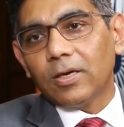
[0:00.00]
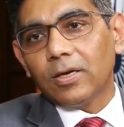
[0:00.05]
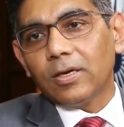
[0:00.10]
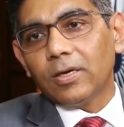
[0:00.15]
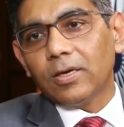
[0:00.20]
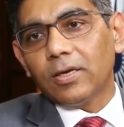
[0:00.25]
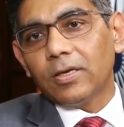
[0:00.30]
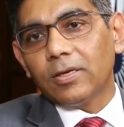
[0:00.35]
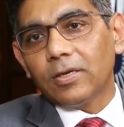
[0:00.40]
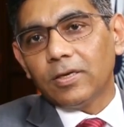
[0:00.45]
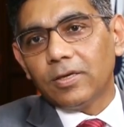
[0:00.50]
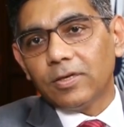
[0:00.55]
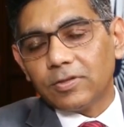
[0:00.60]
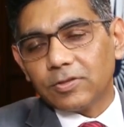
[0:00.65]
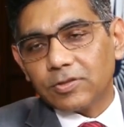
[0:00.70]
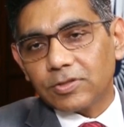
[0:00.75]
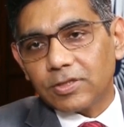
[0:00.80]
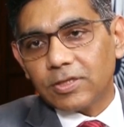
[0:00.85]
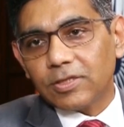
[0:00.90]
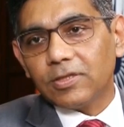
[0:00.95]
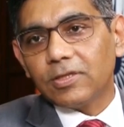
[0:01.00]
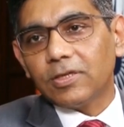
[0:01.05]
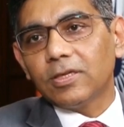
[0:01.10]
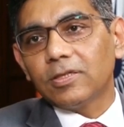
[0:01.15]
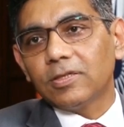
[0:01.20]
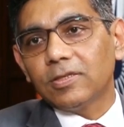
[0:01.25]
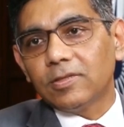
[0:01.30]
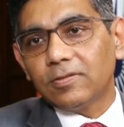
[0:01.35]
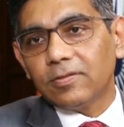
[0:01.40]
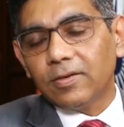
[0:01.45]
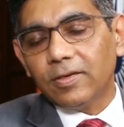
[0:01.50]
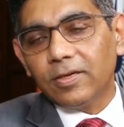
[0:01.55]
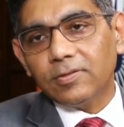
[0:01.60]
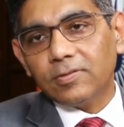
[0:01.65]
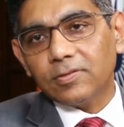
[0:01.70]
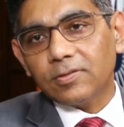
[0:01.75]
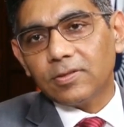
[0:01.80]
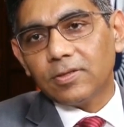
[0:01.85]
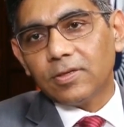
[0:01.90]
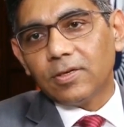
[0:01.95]
in strengthening these
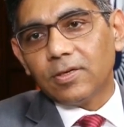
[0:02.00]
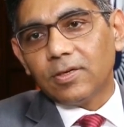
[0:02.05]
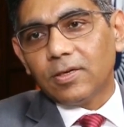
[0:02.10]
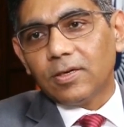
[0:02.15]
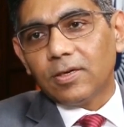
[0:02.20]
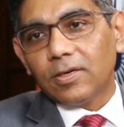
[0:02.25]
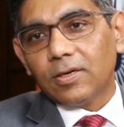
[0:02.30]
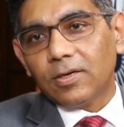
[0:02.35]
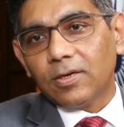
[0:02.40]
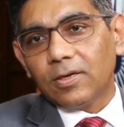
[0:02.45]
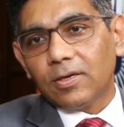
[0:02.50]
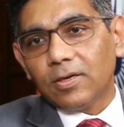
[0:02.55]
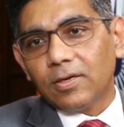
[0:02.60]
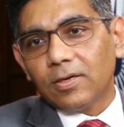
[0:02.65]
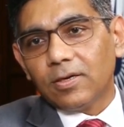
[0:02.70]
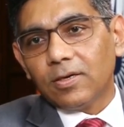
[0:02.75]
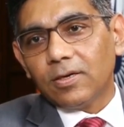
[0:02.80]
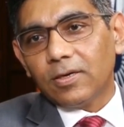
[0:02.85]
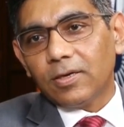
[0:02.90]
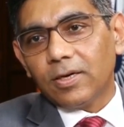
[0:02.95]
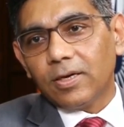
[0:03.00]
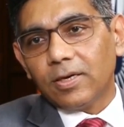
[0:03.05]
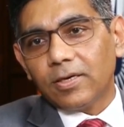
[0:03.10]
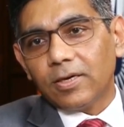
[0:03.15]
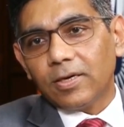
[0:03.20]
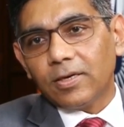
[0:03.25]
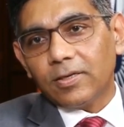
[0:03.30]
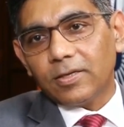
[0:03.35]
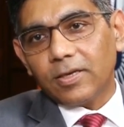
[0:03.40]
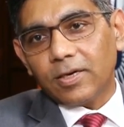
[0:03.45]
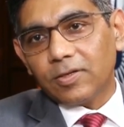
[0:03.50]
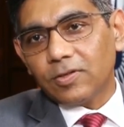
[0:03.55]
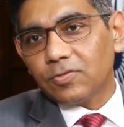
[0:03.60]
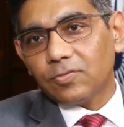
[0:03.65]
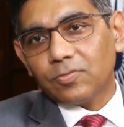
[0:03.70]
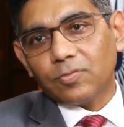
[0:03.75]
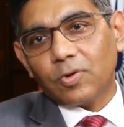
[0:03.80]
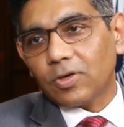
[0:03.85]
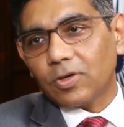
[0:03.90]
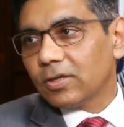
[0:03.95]
links, and that
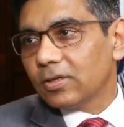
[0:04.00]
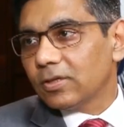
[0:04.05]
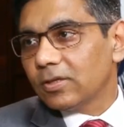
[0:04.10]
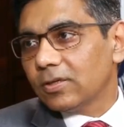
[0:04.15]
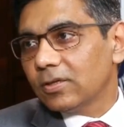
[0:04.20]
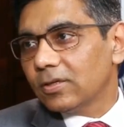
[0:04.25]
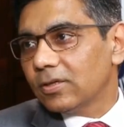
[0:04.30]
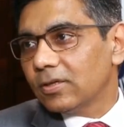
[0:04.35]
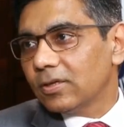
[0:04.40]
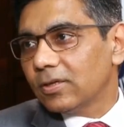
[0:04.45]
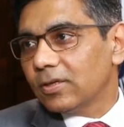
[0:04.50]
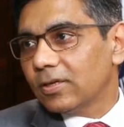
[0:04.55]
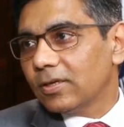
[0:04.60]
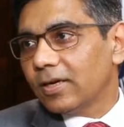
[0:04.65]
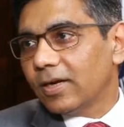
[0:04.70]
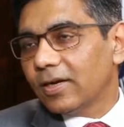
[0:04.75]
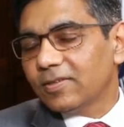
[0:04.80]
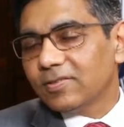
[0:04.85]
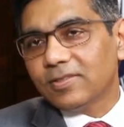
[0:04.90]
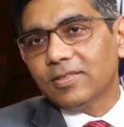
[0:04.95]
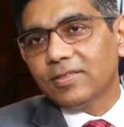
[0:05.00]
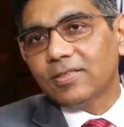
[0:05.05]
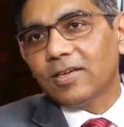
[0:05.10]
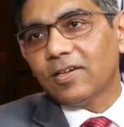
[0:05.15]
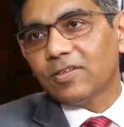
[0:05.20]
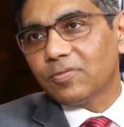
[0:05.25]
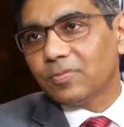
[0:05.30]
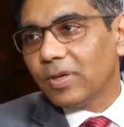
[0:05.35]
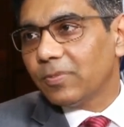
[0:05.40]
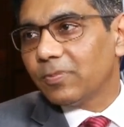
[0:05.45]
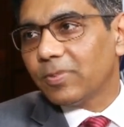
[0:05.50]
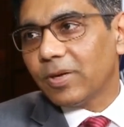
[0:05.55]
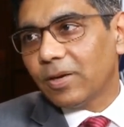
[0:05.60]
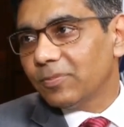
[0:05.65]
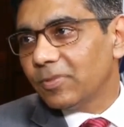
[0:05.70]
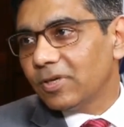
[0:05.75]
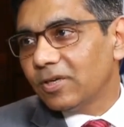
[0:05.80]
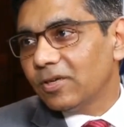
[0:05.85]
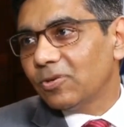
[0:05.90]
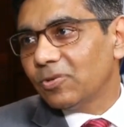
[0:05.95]
is what I see as my
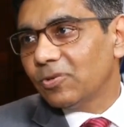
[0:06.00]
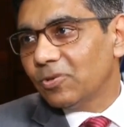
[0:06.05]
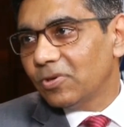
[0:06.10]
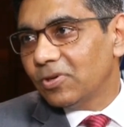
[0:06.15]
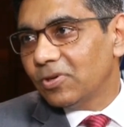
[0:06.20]
primary role.